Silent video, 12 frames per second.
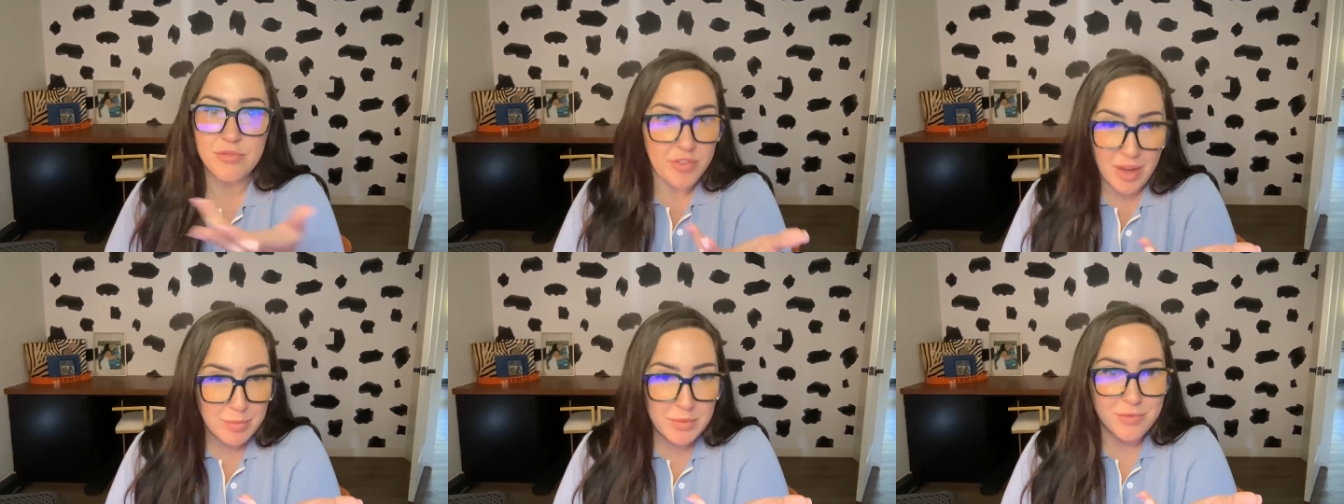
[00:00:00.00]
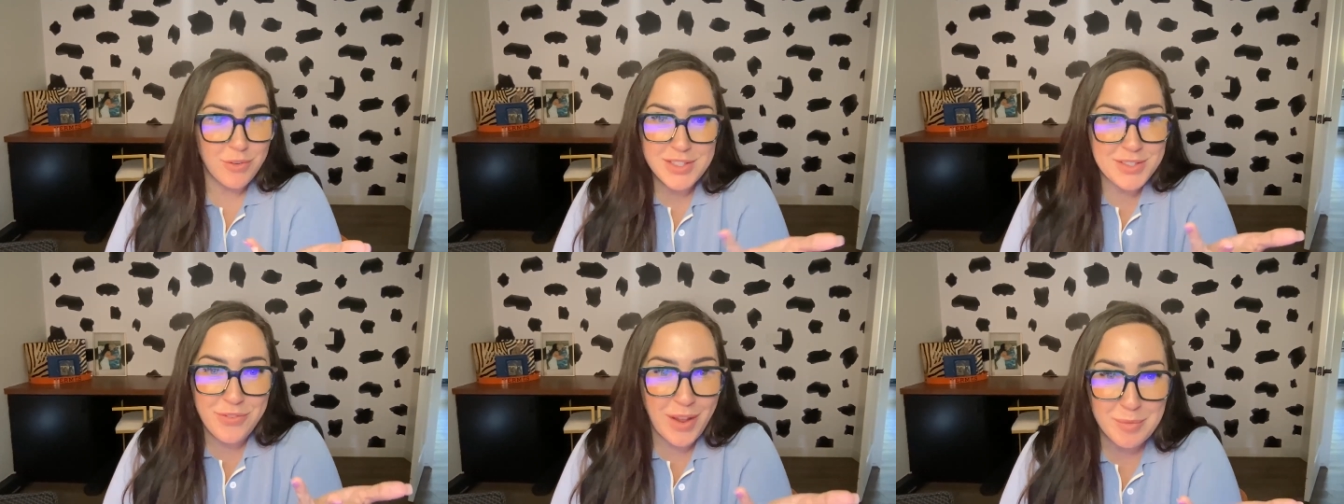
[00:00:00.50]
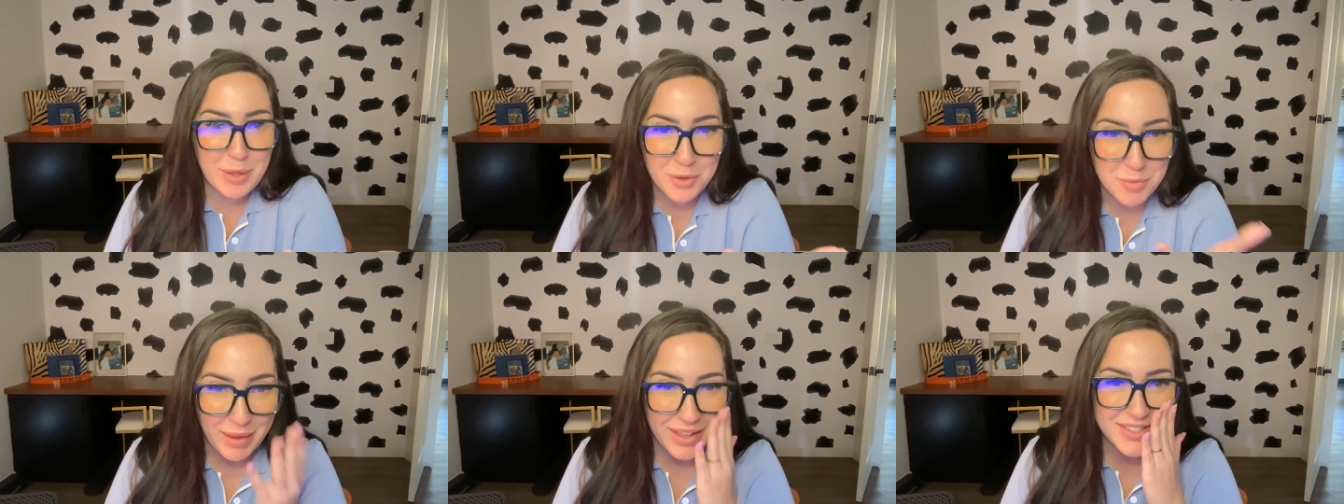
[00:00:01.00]
Friends and family are
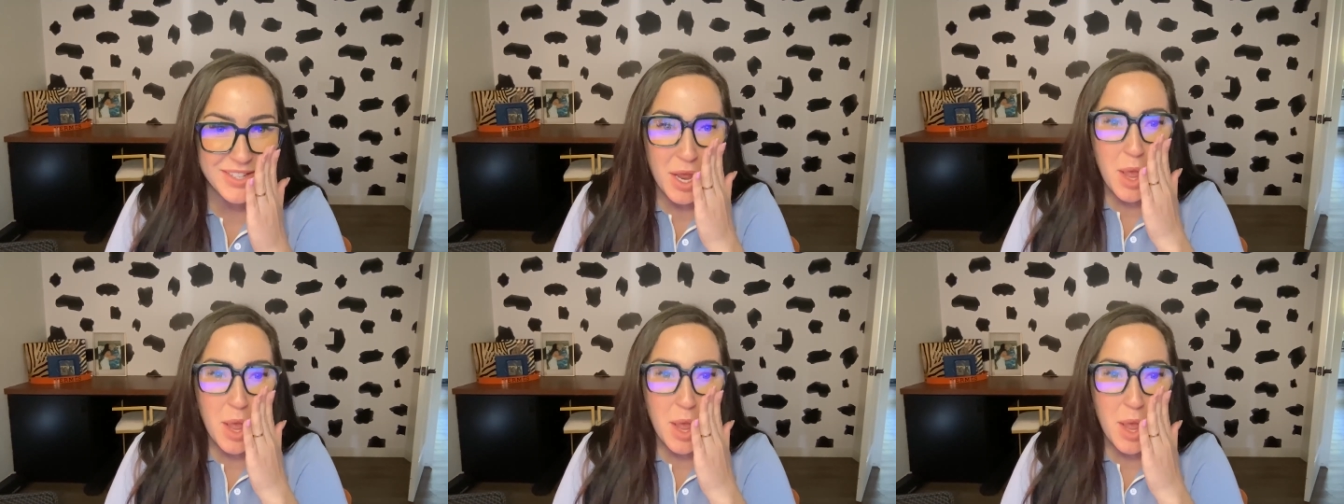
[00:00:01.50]
the best.